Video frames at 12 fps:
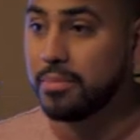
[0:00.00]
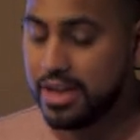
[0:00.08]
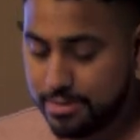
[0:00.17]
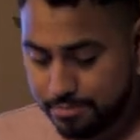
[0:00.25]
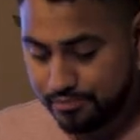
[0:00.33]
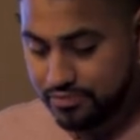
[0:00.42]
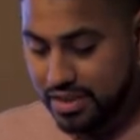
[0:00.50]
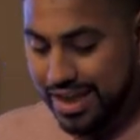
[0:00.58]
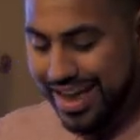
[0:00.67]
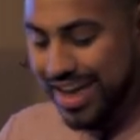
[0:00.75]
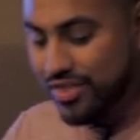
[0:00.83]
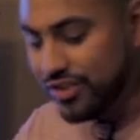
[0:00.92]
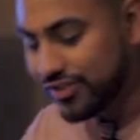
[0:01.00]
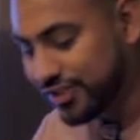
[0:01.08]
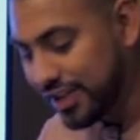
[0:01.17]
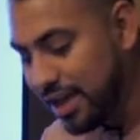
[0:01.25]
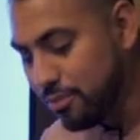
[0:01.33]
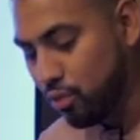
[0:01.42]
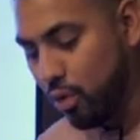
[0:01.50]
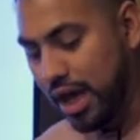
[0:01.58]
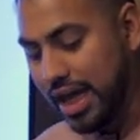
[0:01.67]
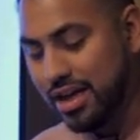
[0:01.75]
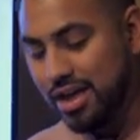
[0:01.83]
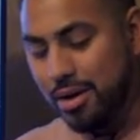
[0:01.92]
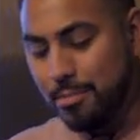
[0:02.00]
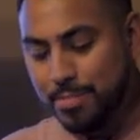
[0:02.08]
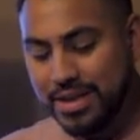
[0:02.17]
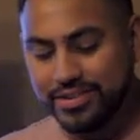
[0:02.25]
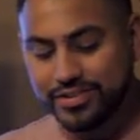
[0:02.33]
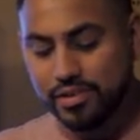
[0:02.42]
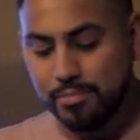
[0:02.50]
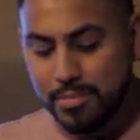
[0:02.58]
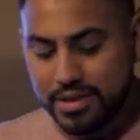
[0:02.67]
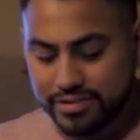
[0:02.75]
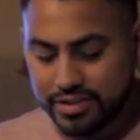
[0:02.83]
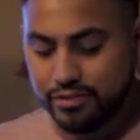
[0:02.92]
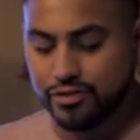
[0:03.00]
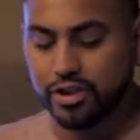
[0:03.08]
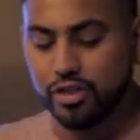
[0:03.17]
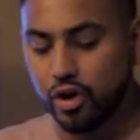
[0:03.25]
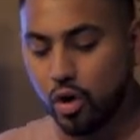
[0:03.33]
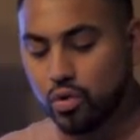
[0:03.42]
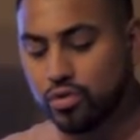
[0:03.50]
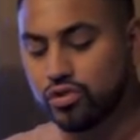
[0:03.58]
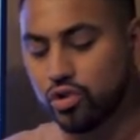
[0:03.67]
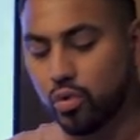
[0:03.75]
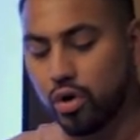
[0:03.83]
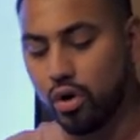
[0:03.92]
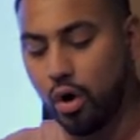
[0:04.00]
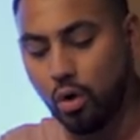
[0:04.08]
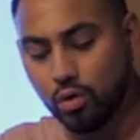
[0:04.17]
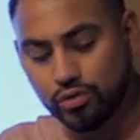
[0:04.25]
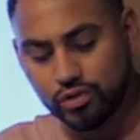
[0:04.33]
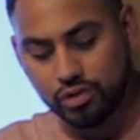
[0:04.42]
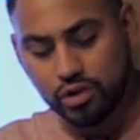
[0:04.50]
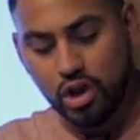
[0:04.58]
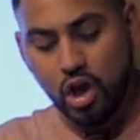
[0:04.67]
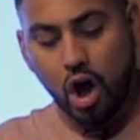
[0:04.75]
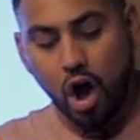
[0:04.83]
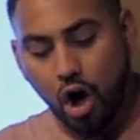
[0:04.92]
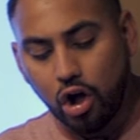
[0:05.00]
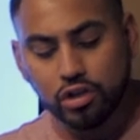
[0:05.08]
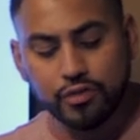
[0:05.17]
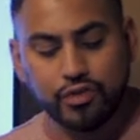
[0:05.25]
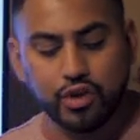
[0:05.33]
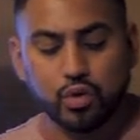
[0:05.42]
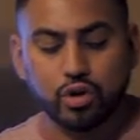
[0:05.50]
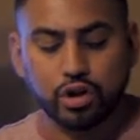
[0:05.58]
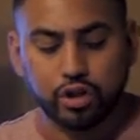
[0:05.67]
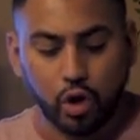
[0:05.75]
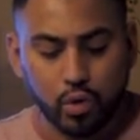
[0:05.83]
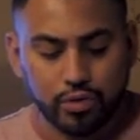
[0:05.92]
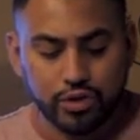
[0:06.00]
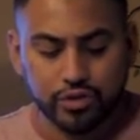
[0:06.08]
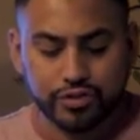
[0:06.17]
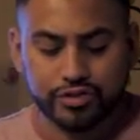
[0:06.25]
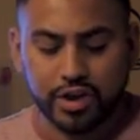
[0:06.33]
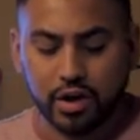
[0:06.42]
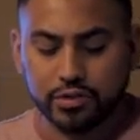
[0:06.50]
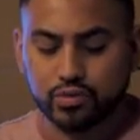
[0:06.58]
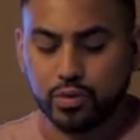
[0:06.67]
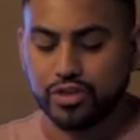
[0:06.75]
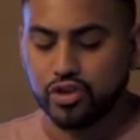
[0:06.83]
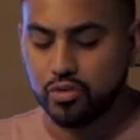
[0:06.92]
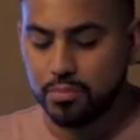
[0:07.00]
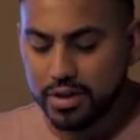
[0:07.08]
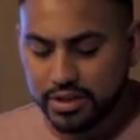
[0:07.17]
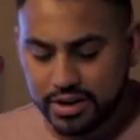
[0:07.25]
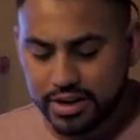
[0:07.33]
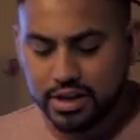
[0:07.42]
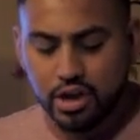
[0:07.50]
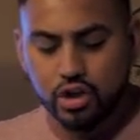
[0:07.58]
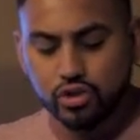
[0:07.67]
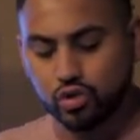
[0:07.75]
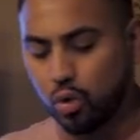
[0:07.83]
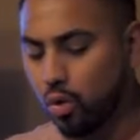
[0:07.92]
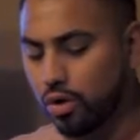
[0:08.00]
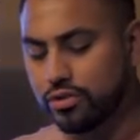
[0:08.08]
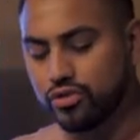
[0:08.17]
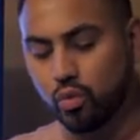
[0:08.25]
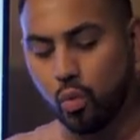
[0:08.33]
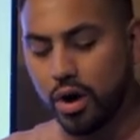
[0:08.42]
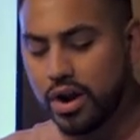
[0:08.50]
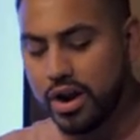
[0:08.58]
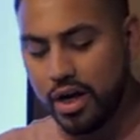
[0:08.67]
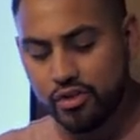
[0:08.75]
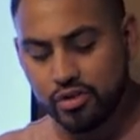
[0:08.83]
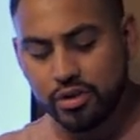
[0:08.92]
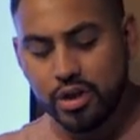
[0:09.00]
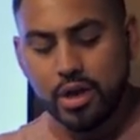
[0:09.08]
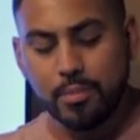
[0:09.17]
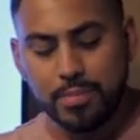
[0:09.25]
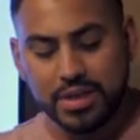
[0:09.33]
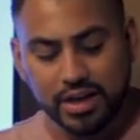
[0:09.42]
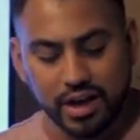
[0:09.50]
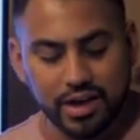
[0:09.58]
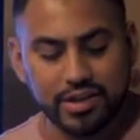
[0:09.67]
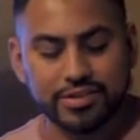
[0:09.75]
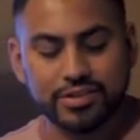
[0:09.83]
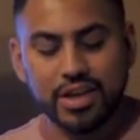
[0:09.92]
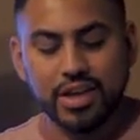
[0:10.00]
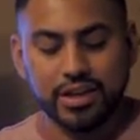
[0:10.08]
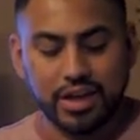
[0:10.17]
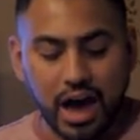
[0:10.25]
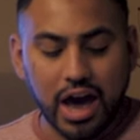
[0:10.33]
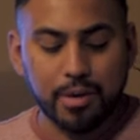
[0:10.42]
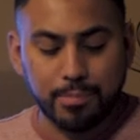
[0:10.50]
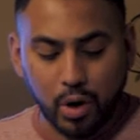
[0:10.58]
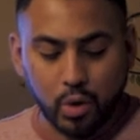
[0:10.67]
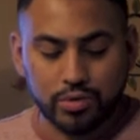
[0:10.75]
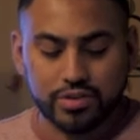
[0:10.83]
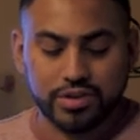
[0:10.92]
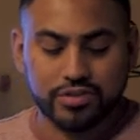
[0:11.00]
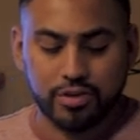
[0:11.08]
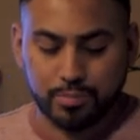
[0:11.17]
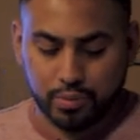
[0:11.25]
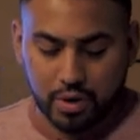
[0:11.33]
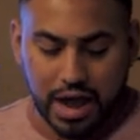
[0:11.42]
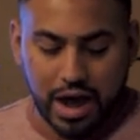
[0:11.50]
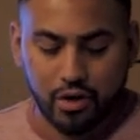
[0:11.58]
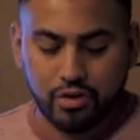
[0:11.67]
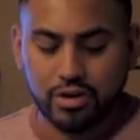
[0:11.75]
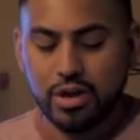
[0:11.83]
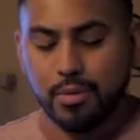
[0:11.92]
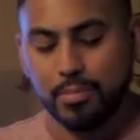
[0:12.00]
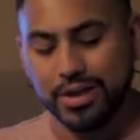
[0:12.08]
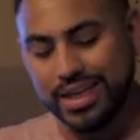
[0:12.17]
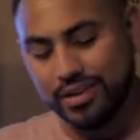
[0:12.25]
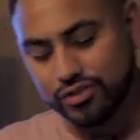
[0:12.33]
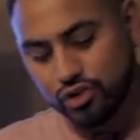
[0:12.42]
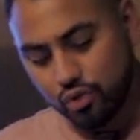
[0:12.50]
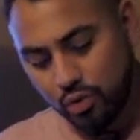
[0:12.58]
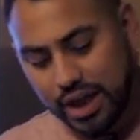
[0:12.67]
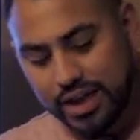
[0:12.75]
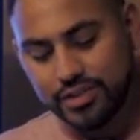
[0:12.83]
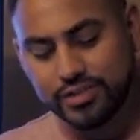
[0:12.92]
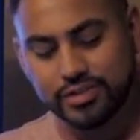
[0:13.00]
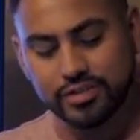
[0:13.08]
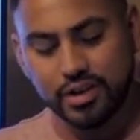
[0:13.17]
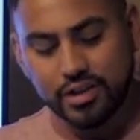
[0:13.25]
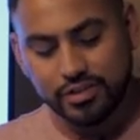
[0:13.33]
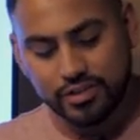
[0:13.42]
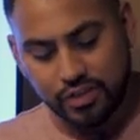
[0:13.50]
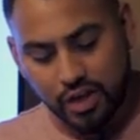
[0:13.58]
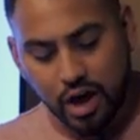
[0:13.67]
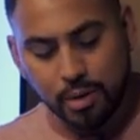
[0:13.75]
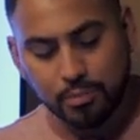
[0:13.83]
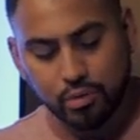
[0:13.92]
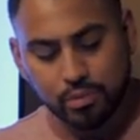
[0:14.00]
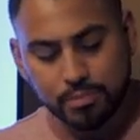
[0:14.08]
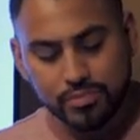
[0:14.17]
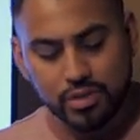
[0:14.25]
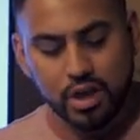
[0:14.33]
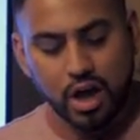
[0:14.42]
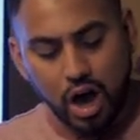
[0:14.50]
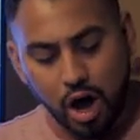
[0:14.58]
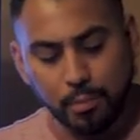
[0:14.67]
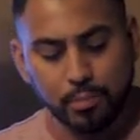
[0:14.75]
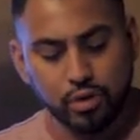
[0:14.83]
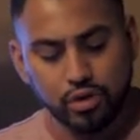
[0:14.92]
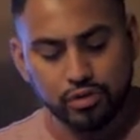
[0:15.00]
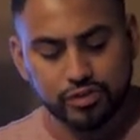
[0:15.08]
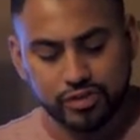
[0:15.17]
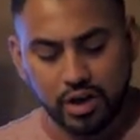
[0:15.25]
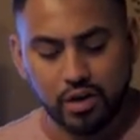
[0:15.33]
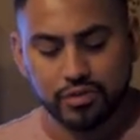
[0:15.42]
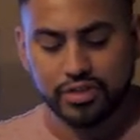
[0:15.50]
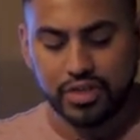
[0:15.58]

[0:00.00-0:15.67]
men, in the same way, be submissive to those who are older. All of you, clothe yourselves with humility towards one another, because God opposes the proud, but gives grace to the humble. Humble yourselves,